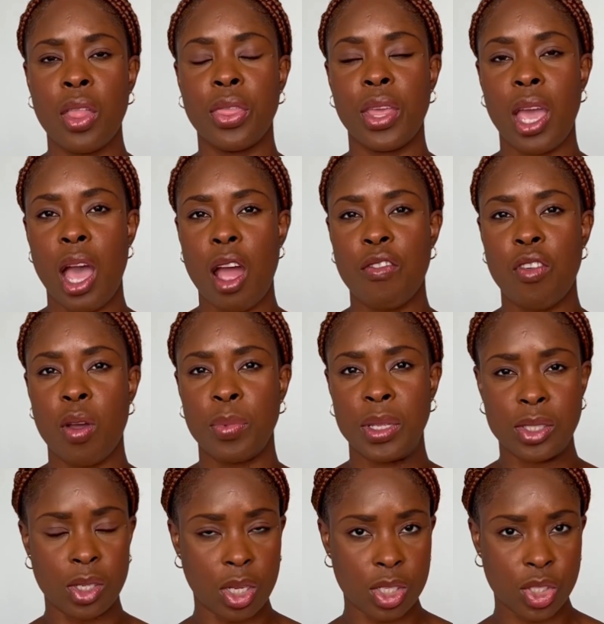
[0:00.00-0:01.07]
They are from
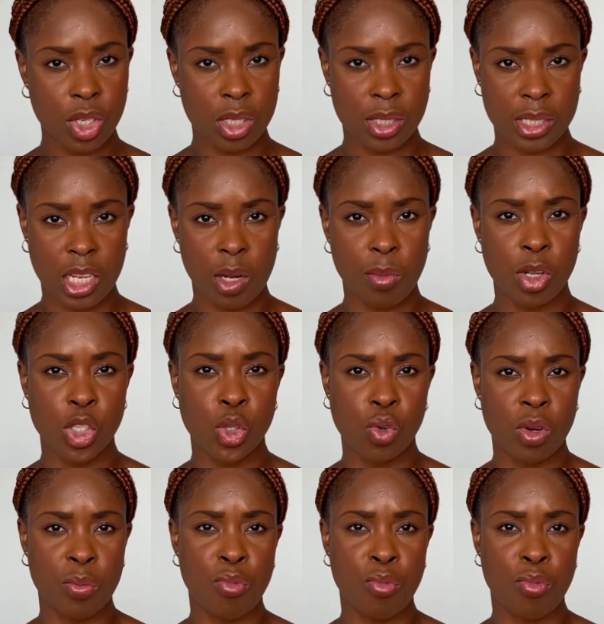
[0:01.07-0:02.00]
this sustainable jewelry